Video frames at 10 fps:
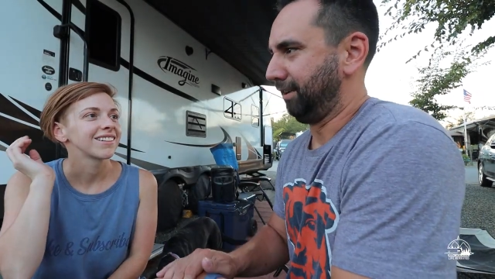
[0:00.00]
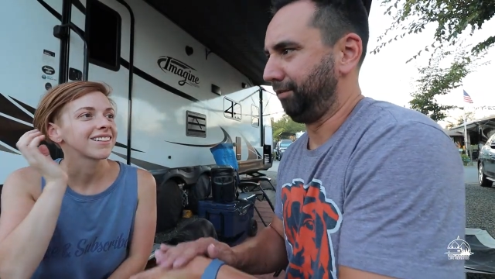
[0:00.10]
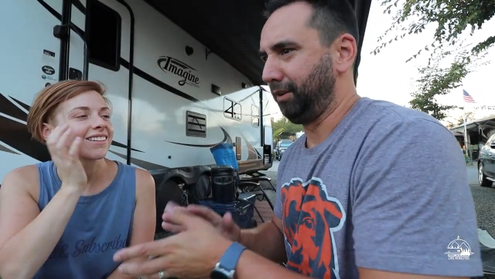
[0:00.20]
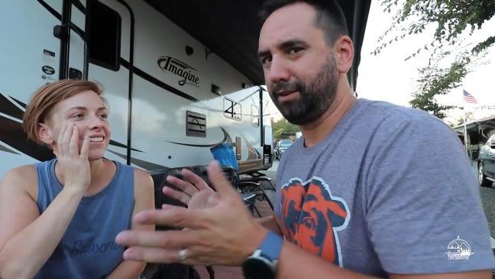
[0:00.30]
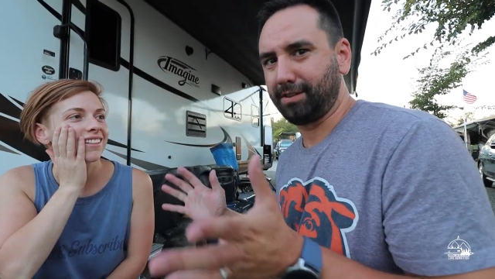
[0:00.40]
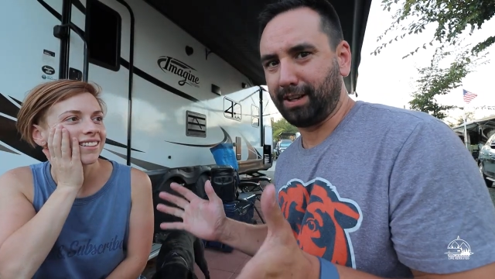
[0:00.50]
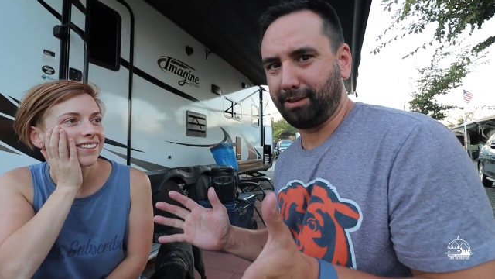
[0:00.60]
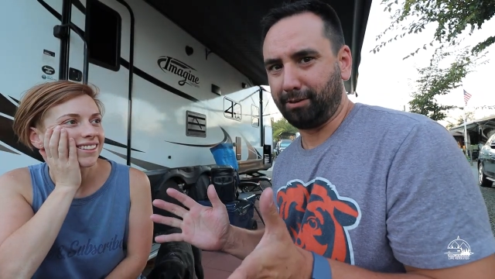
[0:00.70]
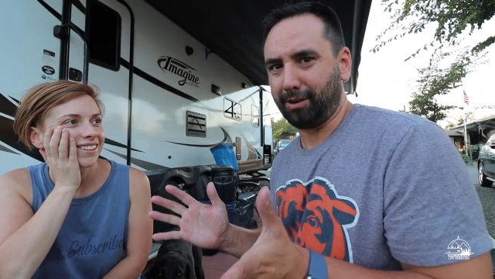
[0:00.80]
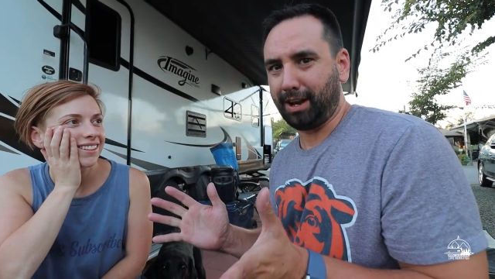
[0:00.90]
Speaker 1: It feels
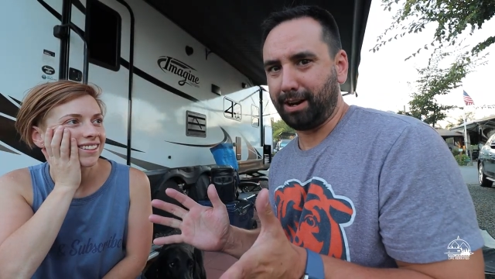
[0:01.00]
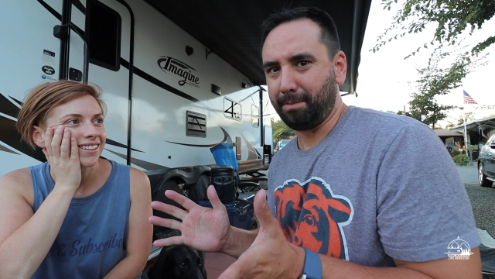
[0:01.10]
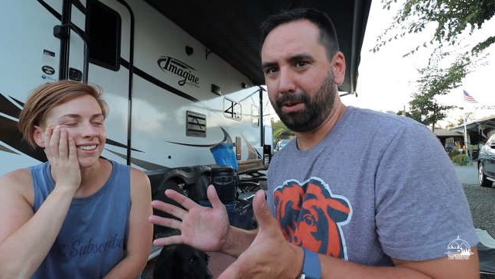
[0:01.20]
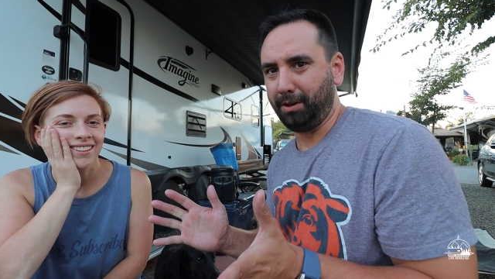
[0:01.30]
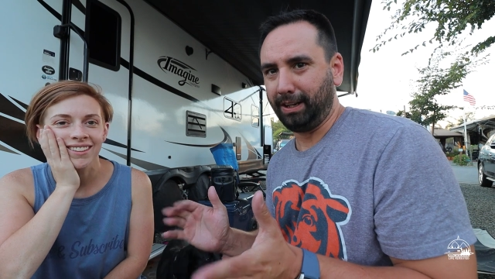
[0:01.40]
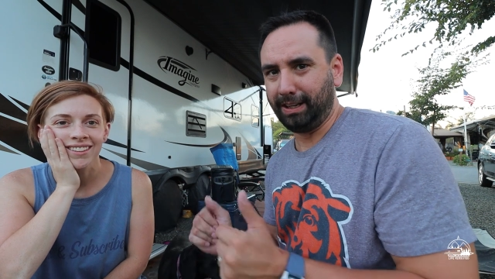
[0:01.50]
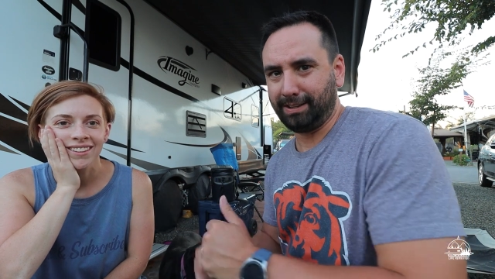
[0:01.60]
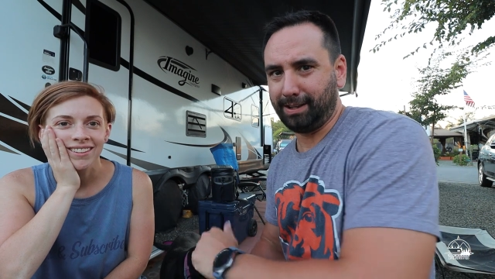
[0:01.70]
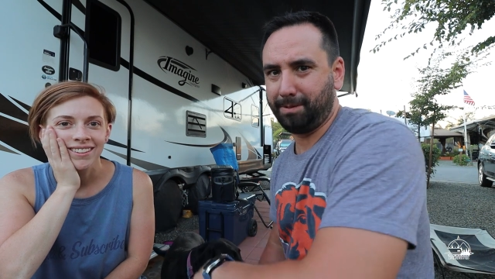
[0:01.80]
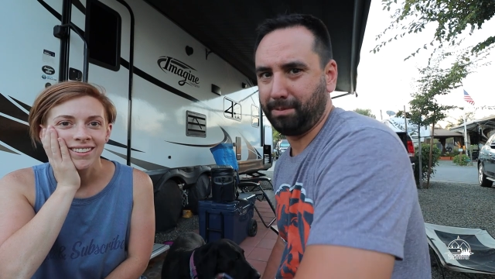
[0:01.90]
like we're kind of building
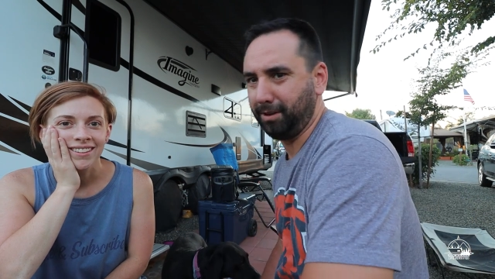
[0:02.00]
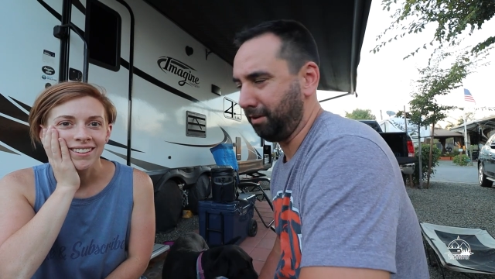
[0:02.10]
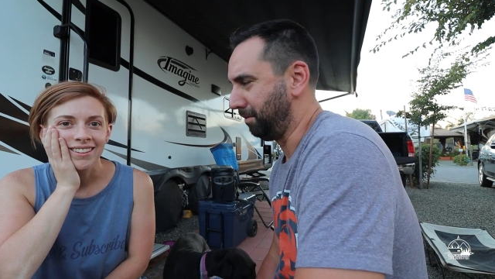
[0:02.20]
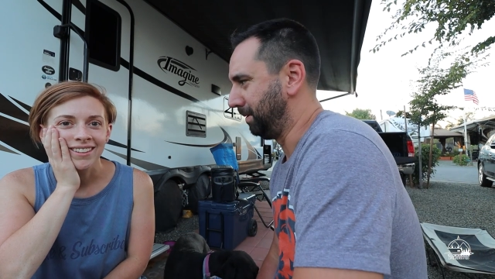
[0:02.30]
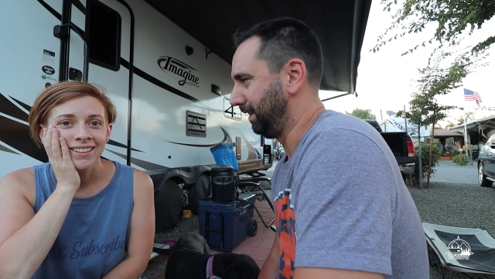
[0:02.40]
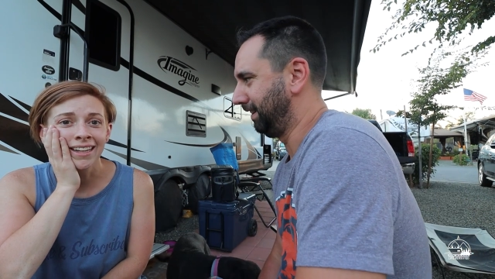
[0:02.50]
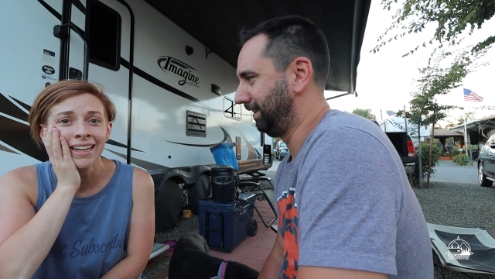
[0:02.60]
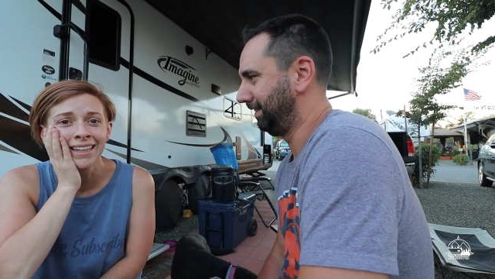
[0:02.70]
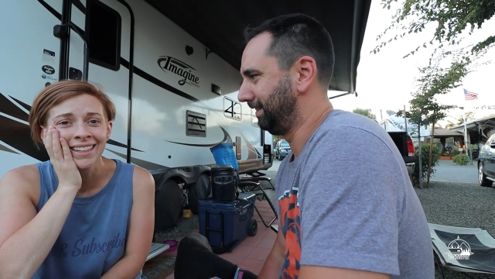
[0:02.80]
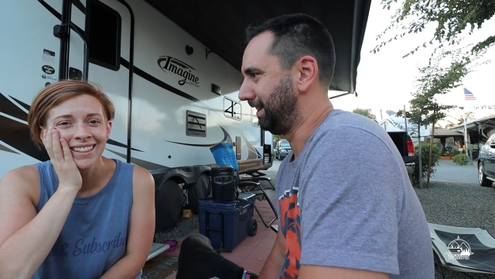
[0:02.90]
us up a little
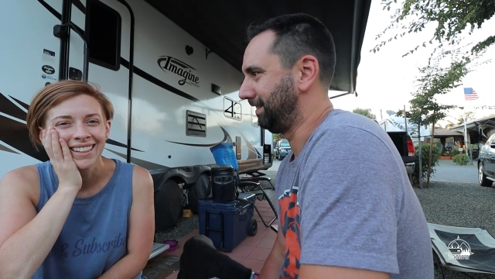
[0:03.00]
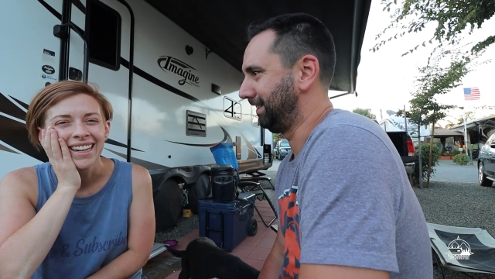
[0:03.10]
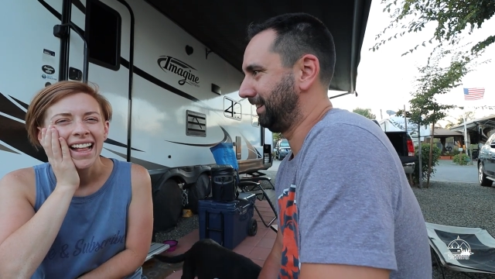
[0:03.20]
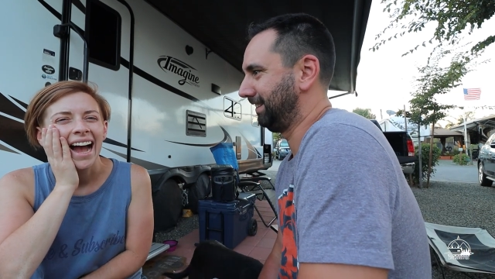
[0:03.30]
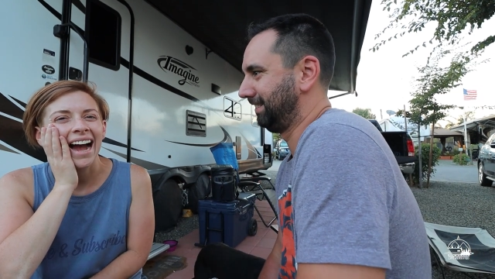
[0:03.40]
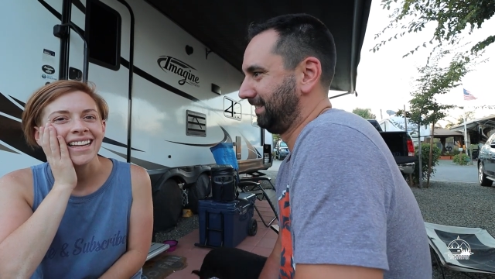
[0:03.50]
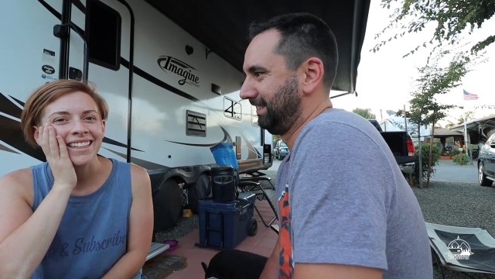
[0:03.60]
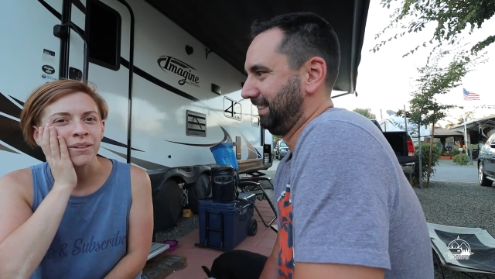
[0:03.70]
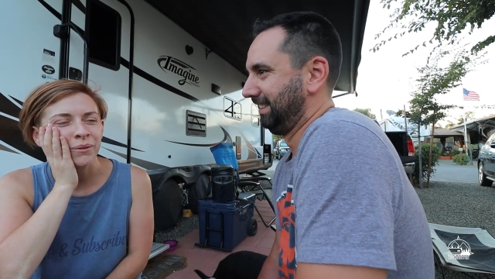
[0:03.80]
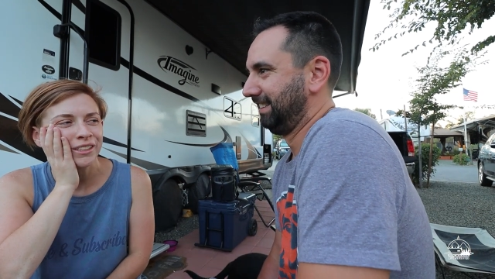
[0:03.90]
bit, doesn't it?
Speaker 2: I
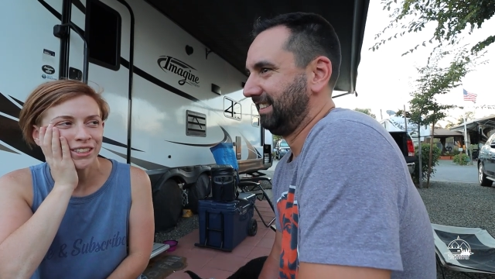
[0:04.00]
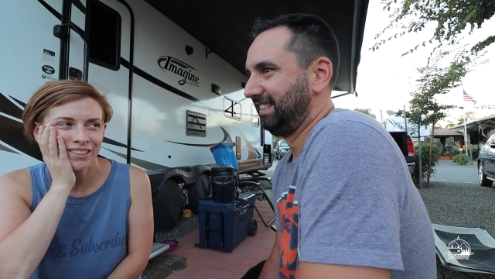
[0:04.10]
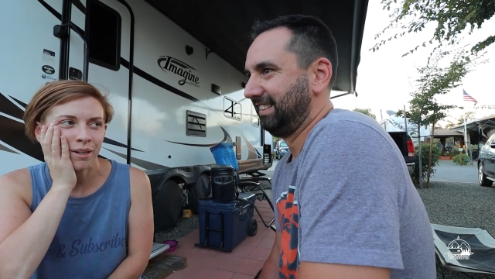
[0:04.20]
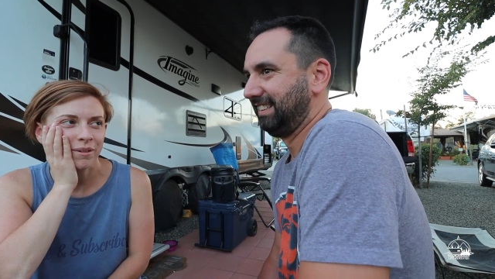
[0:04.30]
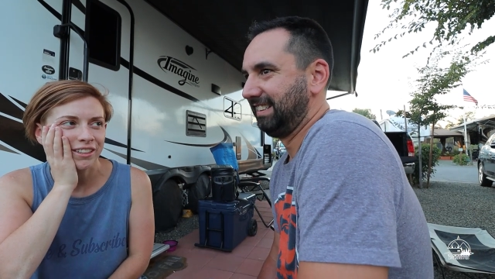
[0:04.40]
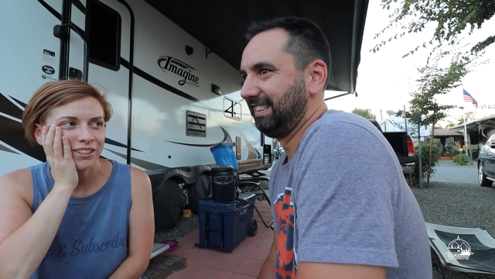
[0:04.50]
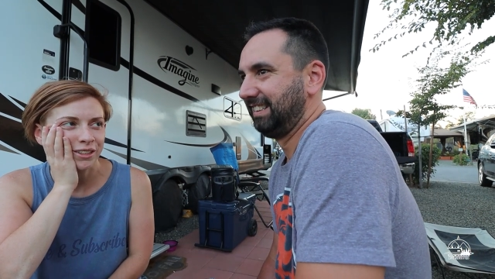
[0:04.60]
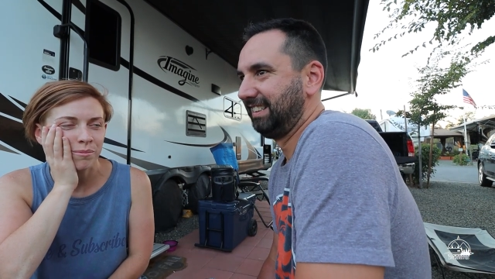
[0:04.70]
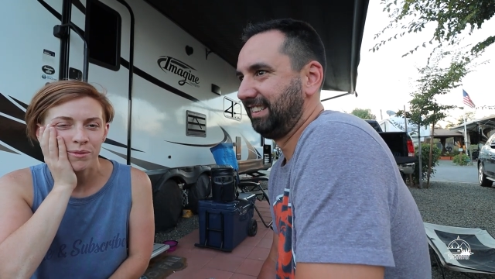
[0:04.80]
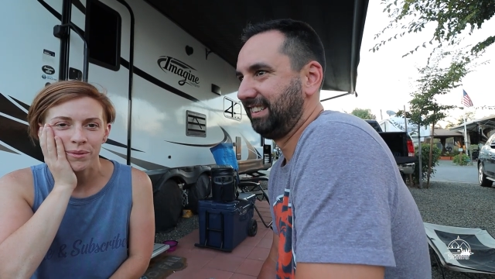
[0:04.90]
think we're just coming to
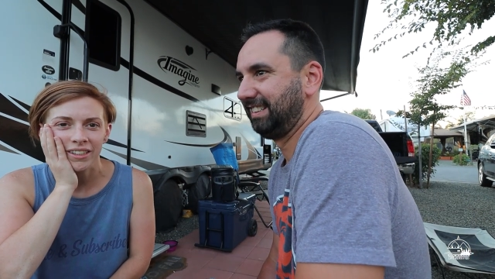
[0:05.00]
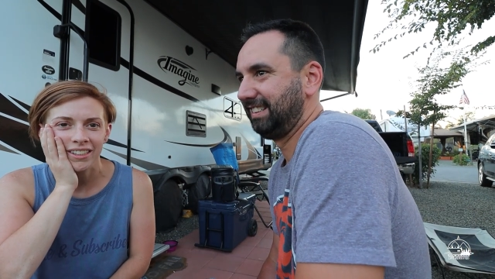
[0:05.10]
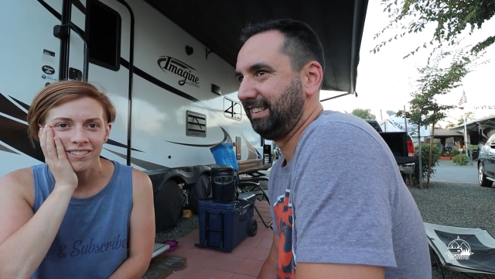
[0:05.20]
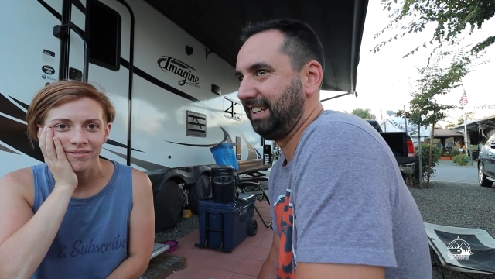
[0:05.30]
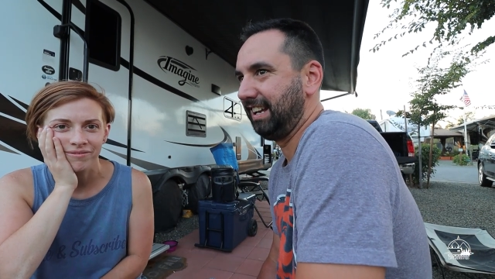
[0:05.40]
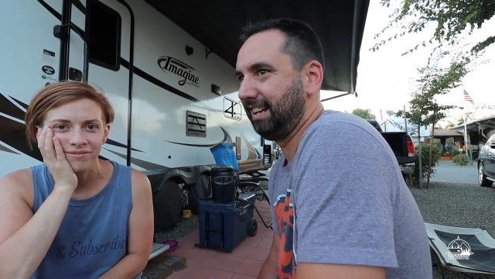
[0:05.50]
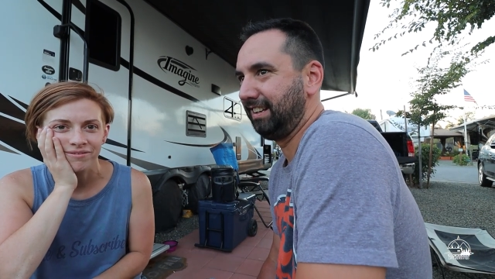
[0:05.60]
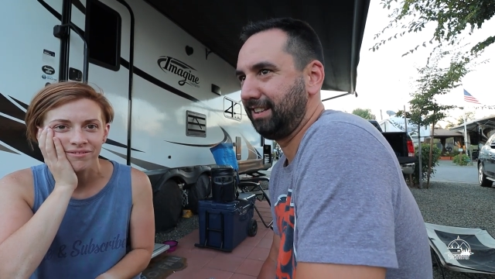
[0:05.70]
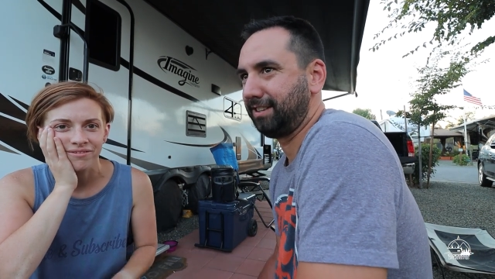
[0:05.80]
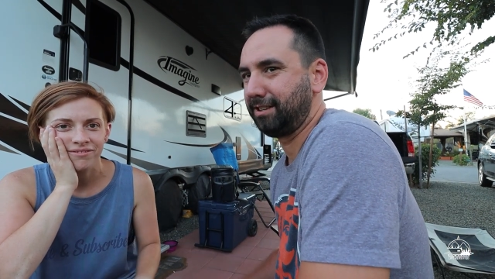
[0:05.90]
terms with it.
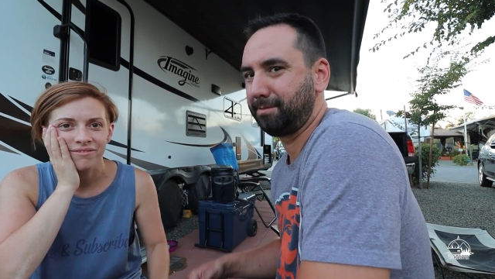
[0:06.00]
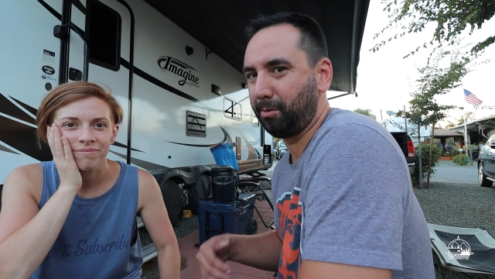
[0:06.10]
Speaker 1: Yeah, this is